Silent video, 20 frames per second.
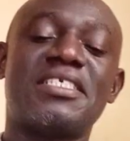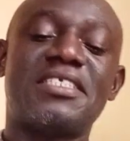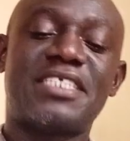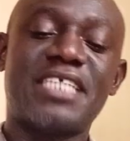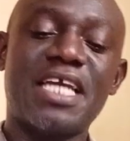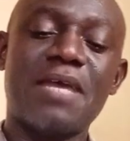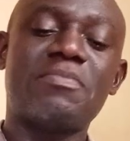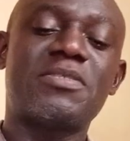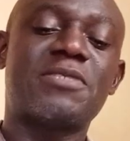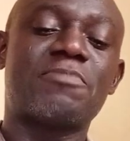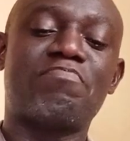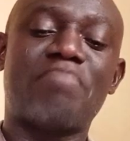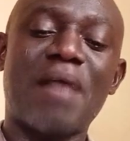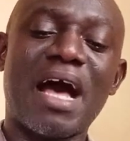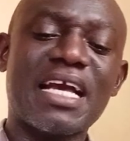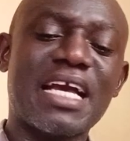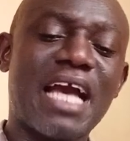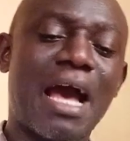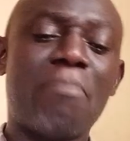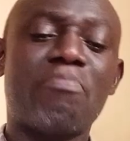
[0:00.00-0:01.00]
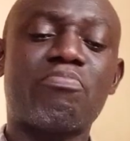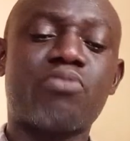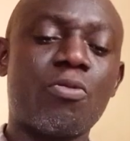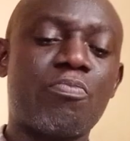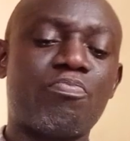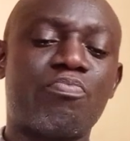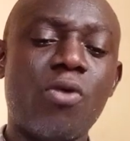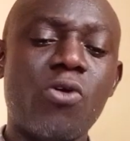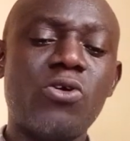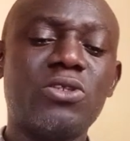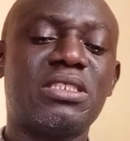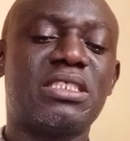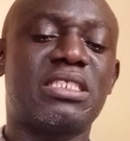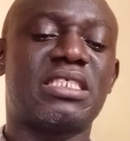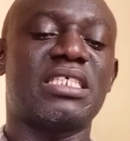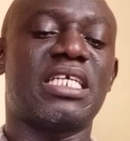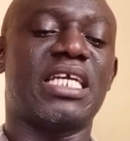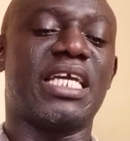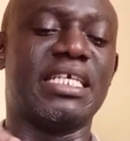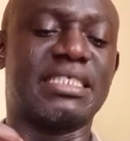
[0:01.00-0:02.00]
James Barker
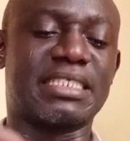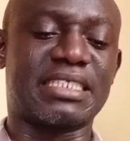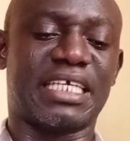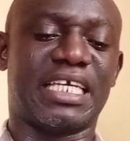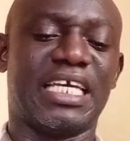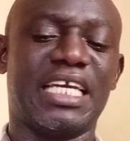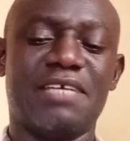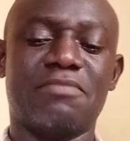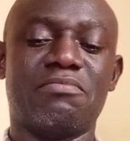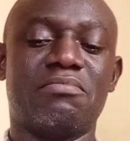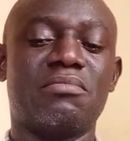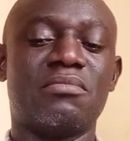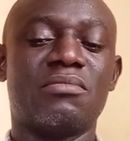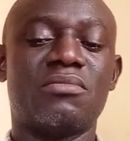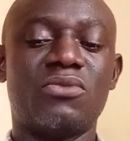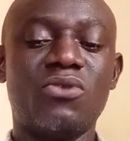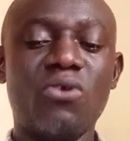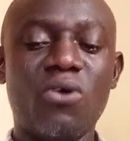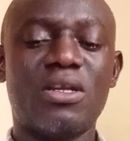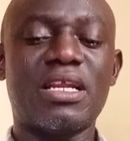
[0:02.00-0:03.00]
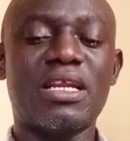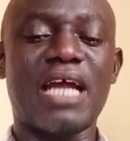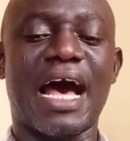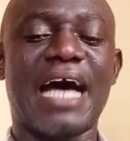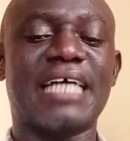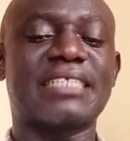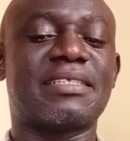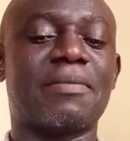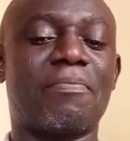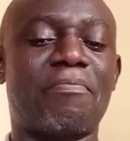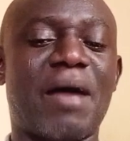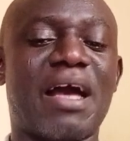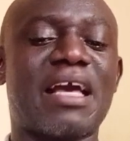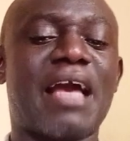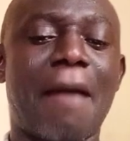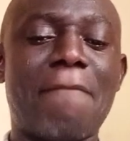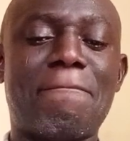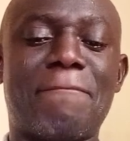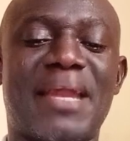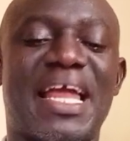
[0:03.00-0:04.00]
proposed a scheme known as the
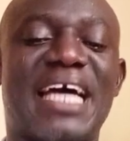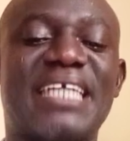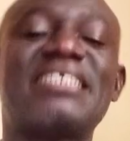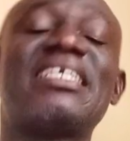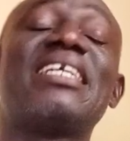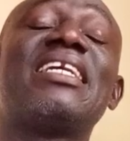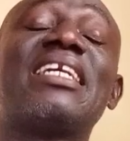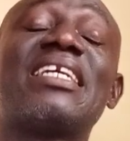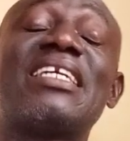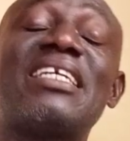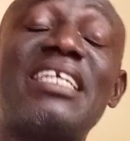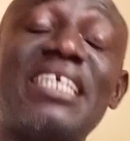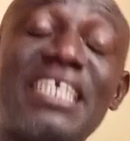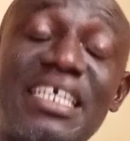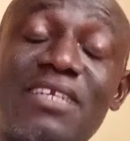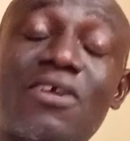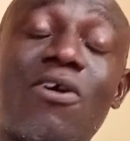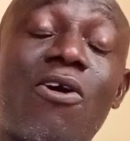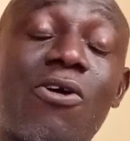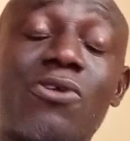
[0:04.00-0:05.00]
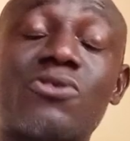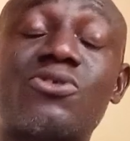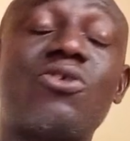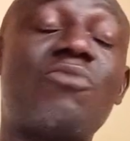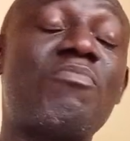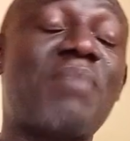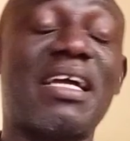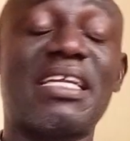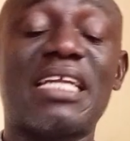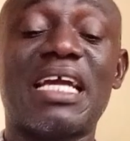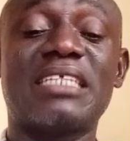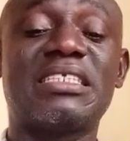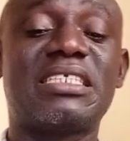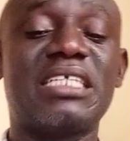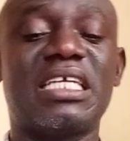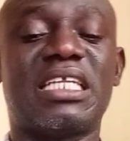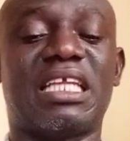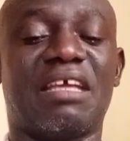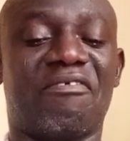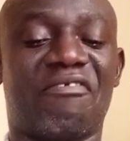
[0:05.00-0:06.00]
Barker Plan in October
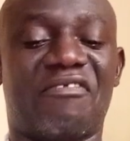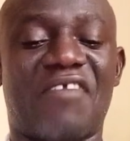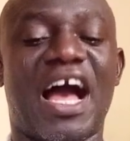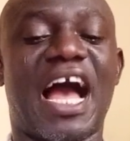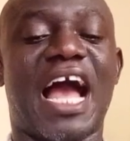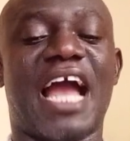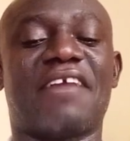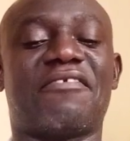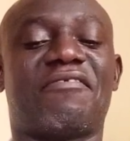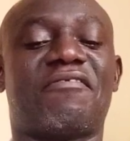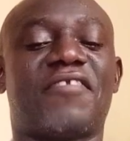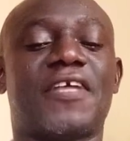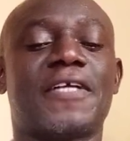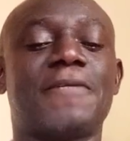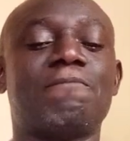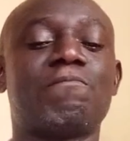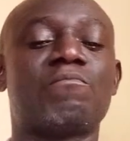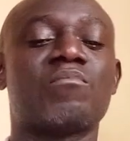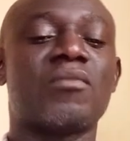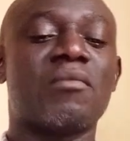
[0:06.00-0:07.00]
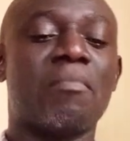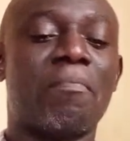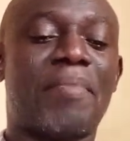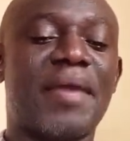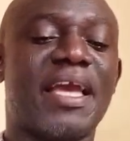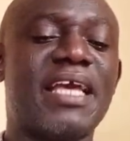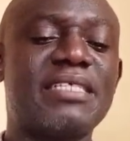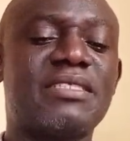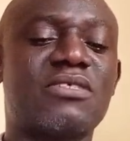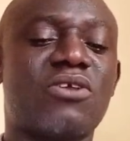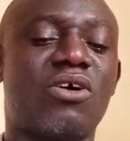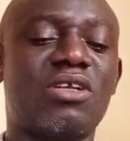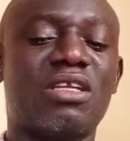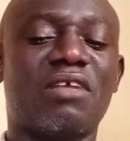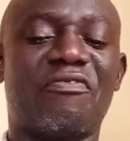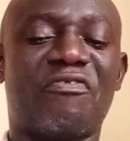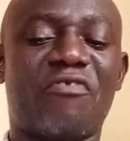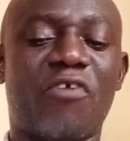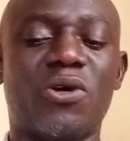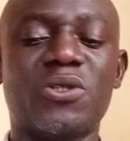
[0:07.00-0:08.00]
1985, based on
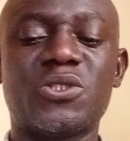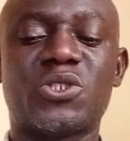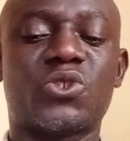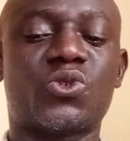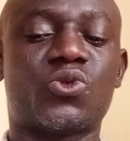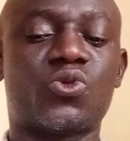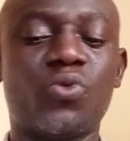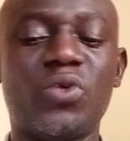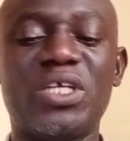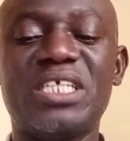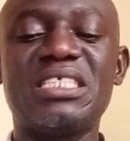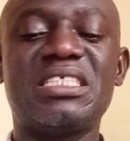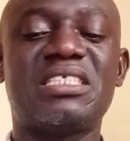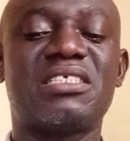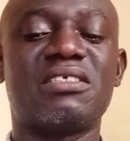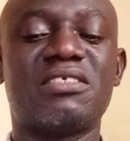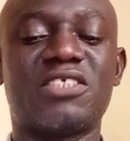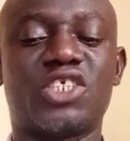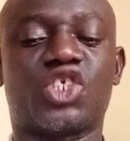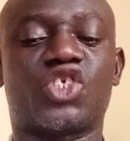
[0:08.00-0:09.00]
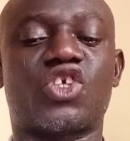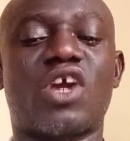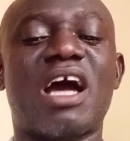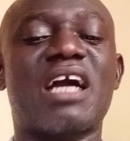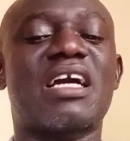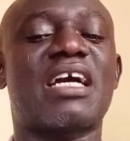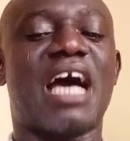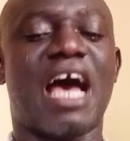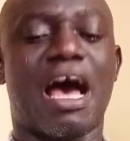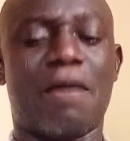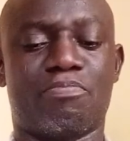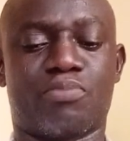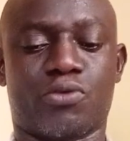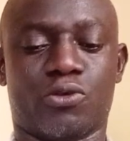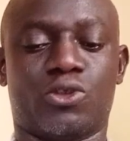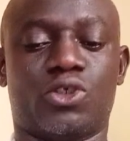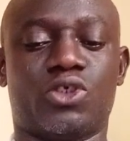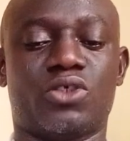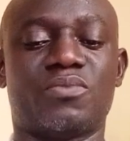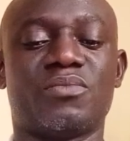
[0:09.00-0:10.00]
the fund's twin track
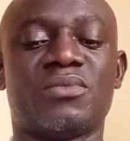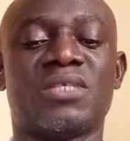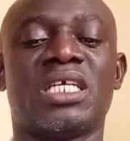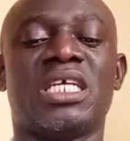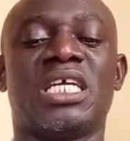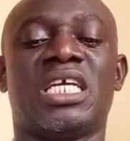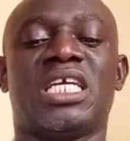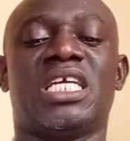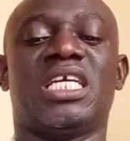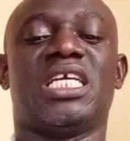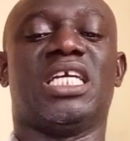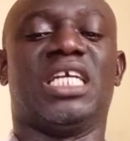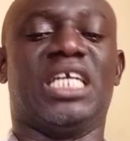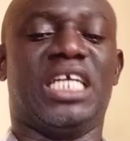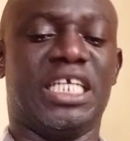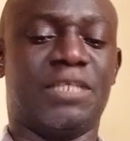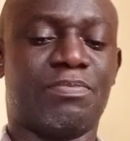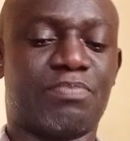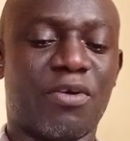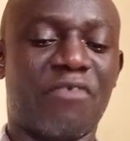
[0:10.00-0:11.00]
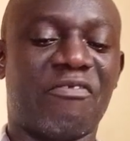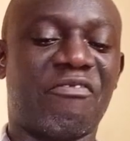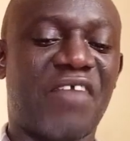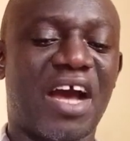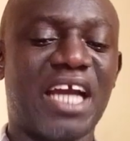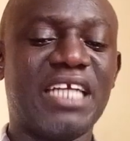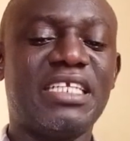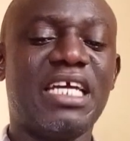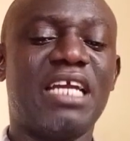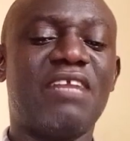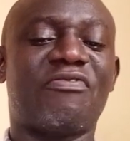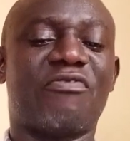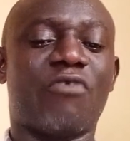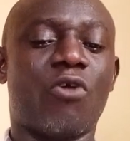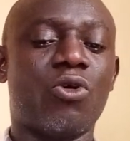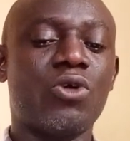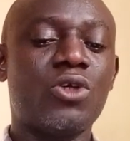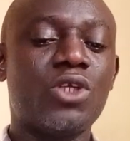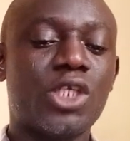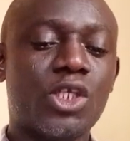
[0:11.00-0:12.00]
approach. It provided
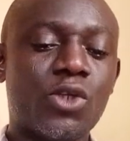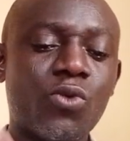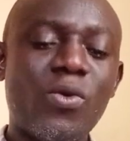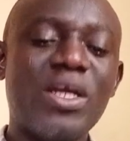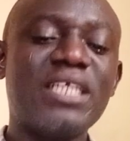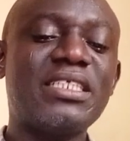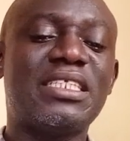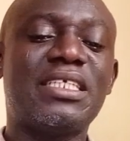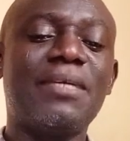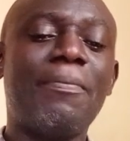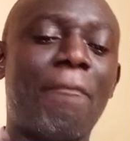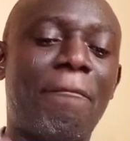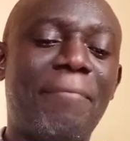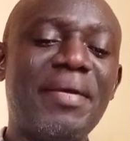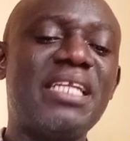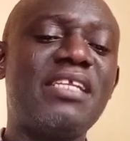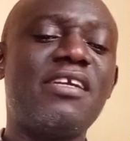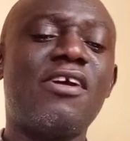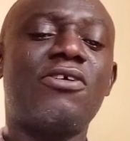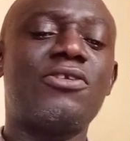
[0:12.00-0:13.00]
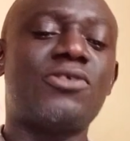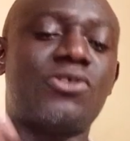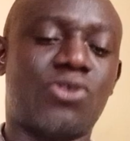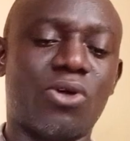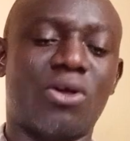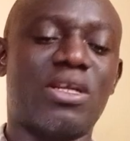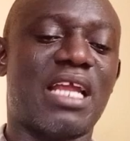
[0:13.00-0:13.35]
for $20 billion